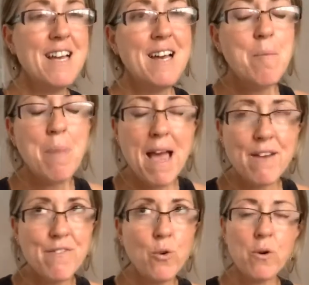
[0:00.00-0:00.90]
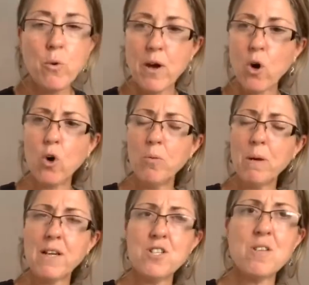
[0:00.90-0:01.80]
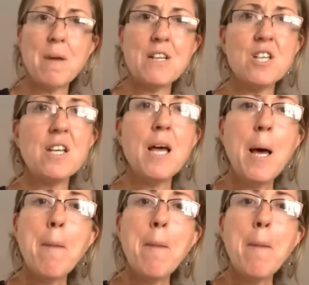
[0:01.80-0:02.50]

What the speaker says: Painful and quite horrible, I should imagine.